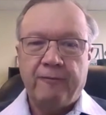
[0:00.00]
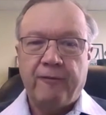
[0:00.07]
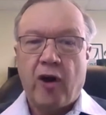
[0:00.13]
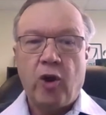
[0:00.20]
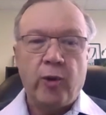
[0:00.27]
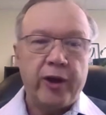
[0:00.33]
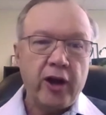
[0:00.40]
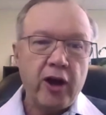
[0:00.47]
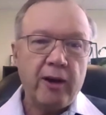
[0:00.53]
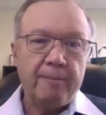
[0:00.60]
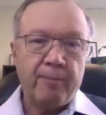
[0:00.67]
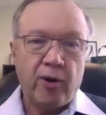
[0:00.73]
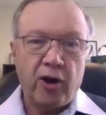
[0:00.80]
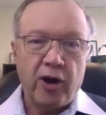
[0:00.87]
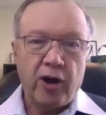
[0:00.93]
following
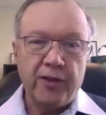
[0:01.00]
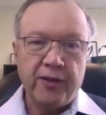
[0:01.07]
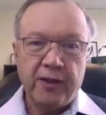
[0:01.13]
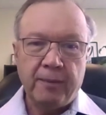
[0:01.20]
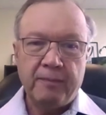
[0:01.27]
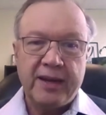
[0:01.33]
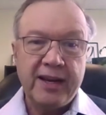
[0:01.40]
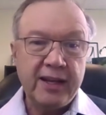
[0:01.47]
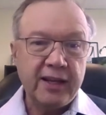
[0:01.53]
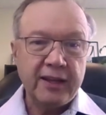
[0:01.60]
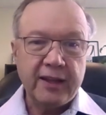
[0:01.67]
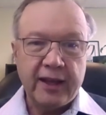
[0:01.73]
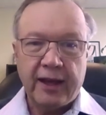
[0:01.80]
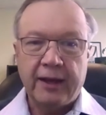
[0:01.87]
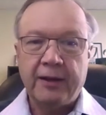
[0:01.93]
up on the
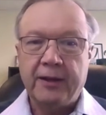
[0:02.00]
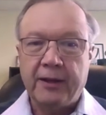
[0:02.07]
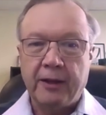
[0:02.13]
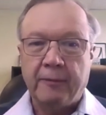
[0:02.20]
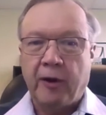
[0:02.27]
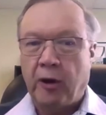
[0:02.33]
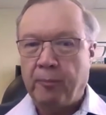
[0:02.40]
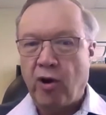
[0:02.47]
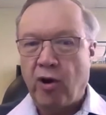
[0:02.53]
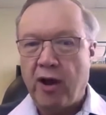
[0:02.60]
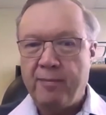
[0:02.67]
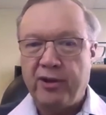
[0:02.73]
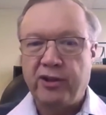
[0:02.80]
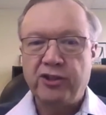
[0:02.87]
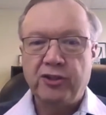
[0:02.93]
meeting that our
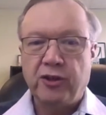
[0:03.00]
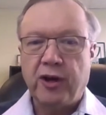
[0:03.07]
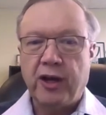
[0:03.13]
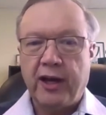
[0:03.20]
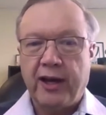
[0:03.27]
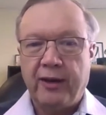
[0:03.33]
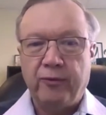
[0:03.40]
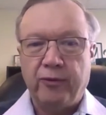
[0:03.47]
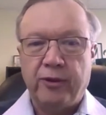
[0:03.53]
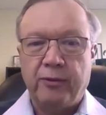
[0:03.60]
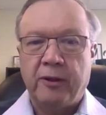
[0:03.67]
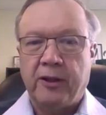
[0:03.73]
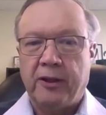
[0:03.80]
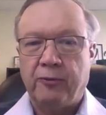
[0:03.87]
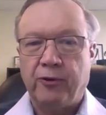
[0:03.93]
Prime Minister had
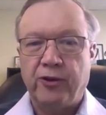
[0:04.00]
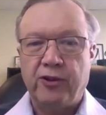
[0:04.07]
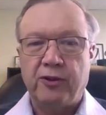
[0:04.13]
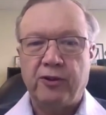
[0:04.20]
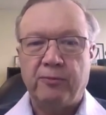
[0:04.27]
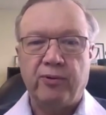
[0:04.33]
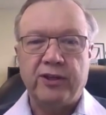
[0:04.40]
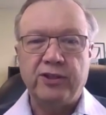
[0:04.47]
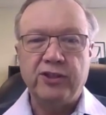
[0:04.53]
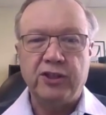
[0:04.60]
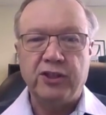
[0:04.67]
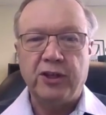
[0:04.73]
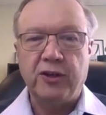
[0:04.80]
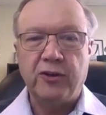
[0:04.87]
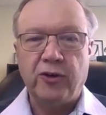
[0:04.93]
with the
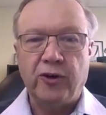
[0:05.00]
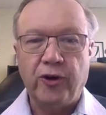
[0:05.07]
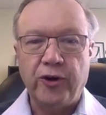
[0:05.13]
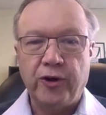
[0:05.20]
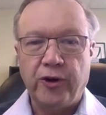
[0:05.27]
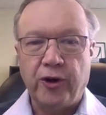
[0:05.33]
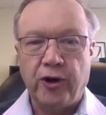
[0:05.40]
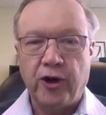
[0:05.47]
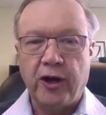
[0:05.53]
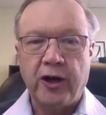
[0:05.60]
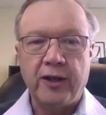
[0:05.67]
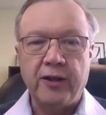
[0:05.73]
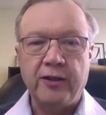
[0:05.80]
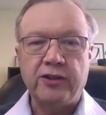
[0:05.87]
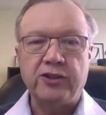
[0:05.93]
President
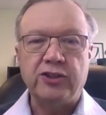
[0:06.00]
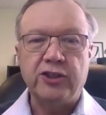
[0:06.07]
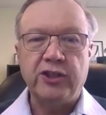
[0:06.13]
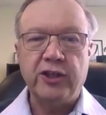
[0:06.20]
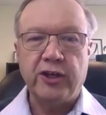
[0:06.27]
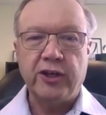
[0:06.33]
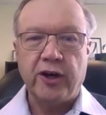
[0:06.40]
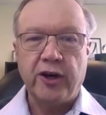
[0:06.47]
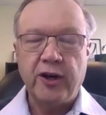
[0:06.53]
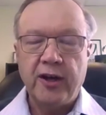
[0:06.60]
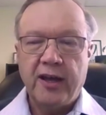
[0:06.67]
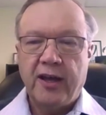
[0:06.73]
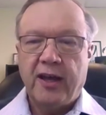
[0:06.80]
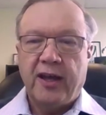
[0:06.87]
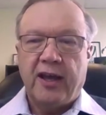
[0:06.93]
earlier this year.
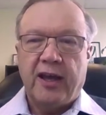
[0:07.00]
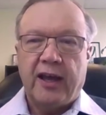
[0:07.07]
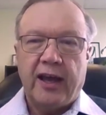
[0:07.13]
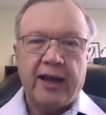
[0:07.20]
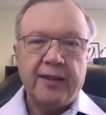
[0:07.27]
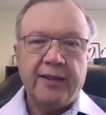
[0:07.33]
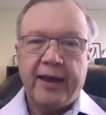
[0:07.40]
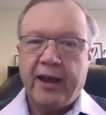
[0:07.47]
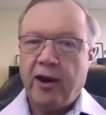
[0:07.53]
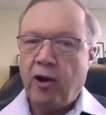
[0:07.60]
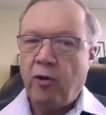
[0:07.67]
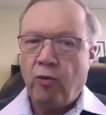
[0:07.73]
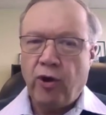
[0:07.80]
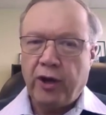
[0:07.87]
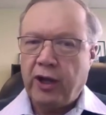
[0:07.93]
And they
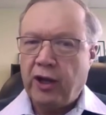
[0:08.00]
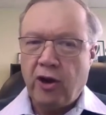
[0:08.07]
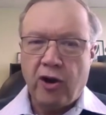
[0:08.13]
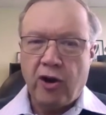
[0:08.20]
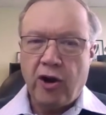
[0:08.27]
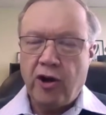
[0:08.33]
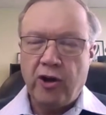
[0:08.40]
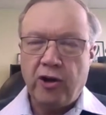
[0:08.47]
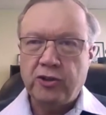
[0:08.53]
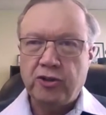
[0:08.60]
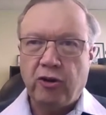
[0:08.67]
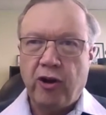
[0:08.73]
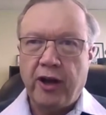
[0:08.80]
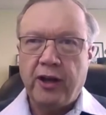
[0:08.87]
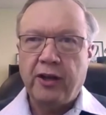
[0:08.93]
are working hard on
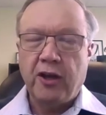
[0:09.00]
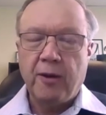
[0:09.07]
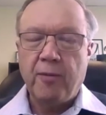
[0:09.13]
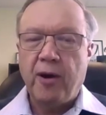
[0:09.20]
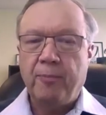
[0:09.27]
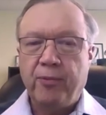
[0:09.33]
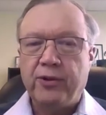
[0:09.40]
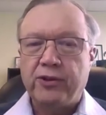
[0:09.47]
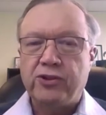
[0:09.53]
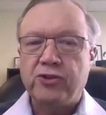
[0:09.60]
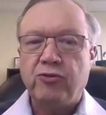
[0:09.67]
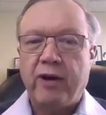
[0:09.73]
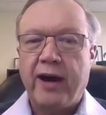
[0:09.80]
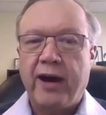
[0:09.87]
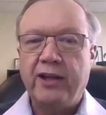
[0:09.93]
trying to come up with a
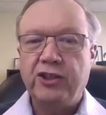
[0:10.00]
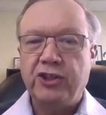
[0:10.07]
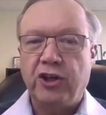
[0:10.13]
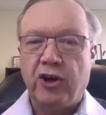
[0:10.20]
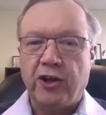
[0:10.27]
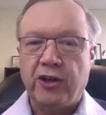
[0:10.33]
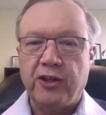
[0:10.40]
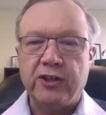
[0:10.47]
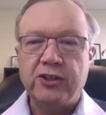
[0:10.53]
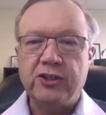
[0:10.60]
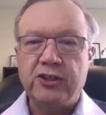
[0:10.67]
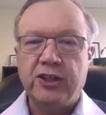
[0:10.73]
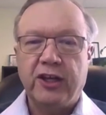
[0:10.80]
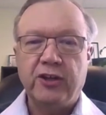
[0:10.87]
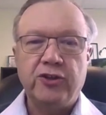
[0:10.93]
strategy on
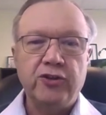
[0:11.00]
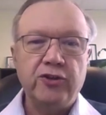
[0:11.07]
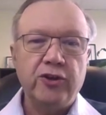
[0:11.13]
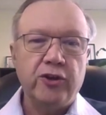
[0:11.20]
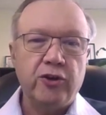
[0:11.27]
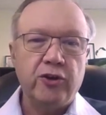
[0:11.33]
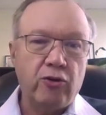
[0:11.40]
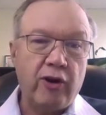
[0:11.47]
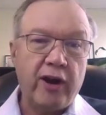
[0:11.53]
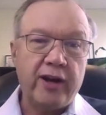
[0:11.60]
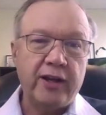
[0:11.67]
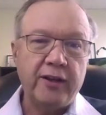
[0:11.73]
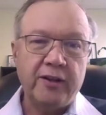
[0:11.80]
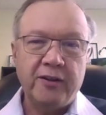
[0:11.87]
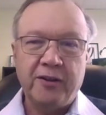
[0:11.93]
this. And to their
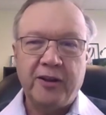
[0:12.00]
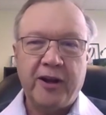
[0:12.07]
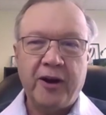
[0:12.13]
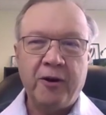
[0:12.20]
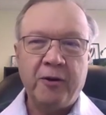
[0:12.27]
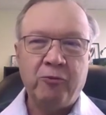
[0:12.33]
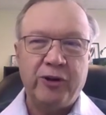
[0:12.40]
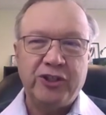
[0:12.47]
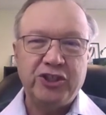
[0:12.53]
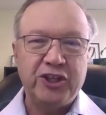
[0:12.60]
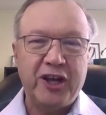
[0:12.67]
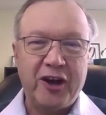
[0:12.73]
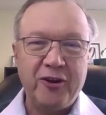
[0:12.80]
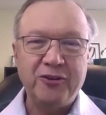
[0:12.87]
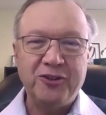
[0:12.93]
credit, they're
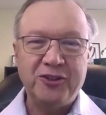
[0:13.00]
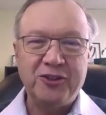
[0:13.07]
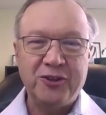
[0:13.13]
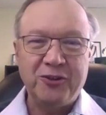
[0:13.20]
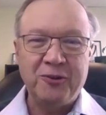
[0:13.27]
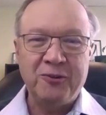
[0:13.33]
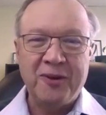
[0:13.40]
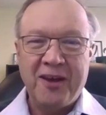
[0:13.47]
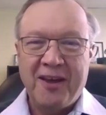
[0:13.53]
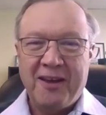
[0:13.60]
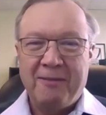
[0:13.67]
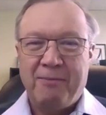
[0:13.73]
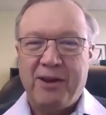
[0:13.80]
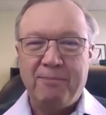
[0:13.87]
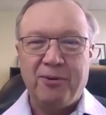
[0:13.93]
reaching out to
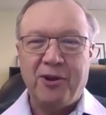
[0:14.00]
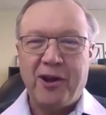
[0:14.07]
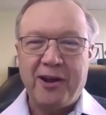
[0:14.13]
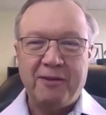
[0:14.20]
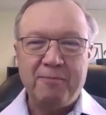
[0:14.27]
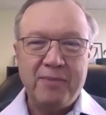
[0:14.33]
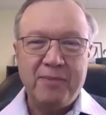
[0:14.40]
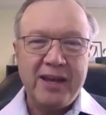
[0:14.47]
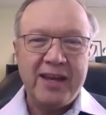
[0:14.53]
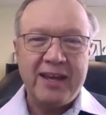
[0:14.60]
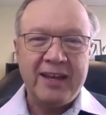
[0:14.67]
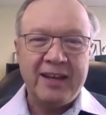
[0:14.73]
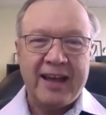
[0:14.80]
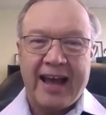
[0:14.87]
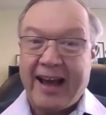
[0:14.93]
people like
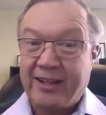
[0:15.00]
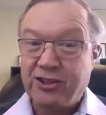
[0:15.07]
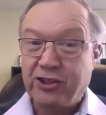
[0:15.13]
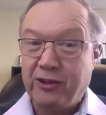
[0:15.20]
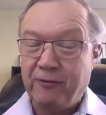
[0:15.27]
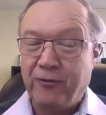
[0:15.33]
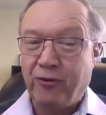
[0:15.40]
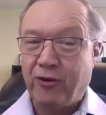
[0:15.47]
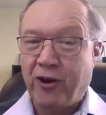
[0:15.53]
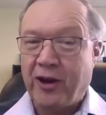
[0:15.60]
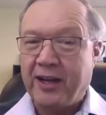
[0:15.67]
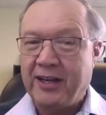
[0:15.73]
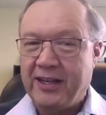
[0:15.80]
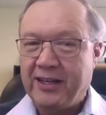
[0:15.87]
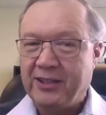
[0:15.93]
me, asking
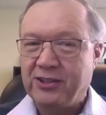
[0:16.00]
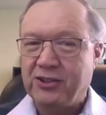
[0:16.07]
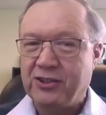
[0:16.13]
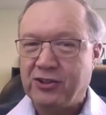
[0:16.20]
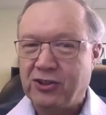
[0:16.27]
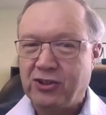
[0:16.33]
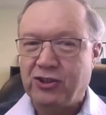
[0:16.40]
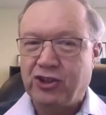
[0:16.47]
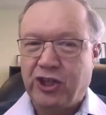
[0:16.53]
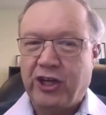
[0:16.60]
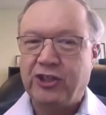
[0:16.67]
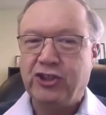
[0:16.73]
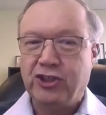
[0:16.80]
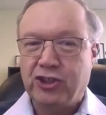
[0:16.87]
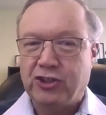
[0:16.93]
for ideas and
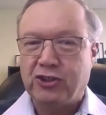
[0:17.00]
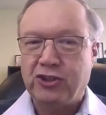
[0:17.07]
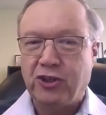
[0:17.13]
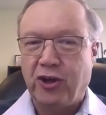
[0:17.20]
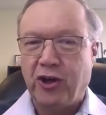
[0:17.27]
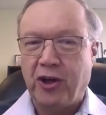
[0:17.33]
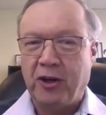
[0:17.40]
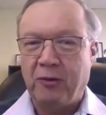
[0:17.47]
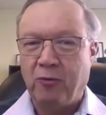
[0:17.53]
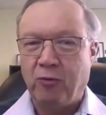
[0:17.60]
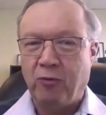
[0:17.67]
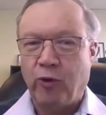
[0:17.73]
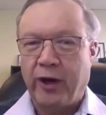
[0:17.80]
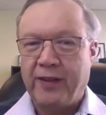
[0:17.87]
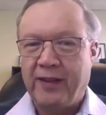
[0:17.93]
suggestions
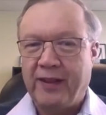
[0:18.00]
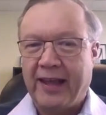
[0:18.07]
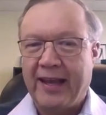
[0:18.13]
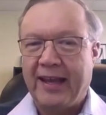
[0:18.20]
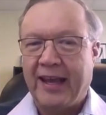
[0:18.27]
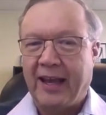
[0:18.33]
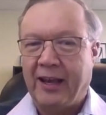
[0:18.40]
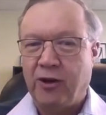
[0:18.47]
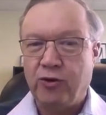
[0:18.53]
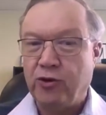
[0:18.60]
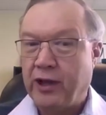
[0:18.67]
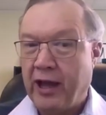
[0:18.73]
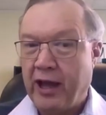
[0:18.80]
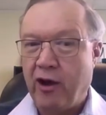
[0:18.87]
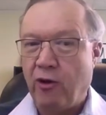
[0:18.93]
on what they can
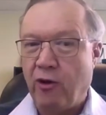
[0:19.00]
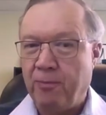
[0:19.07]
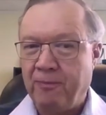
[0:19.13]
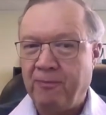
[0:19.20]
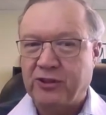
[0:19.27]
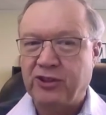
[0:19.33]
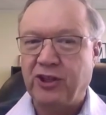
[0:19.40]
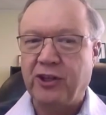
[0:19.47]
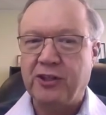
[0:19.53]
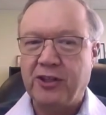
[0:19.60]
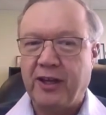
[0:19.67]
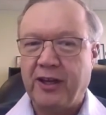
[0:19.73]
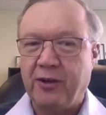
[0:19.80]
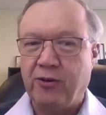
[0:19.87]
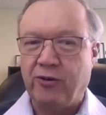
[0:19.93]
do to help
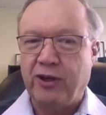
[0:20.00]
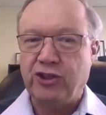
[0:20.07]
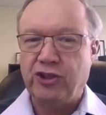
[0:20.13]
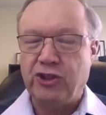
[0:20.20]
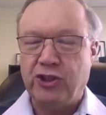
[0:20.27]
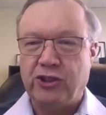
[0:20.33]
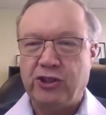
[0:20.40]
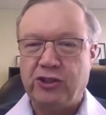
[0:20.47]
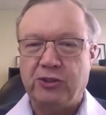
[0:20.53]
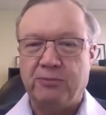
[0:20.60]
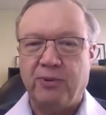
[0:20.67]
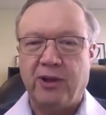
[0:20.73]
facilitate creation of these